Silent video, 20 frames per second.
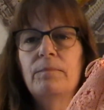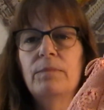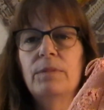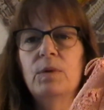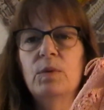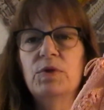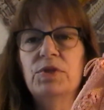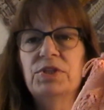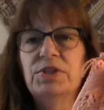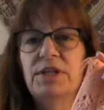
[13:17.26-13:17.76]

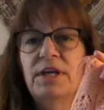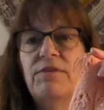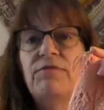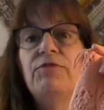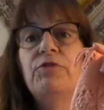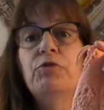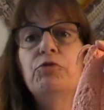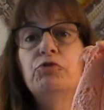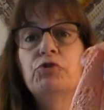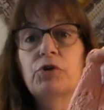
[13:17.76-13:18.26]
which is a
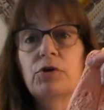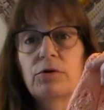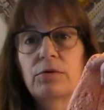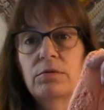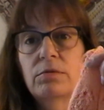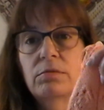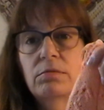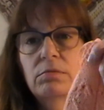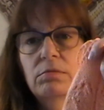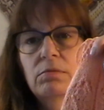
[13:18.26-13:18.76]
future
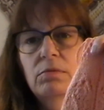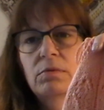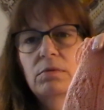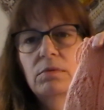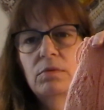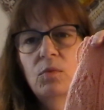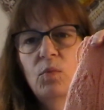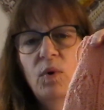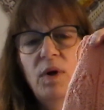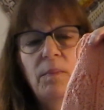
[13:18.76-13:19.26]

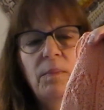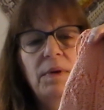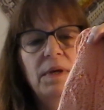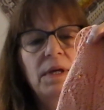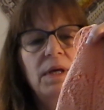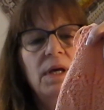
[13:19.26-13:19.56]
WIP,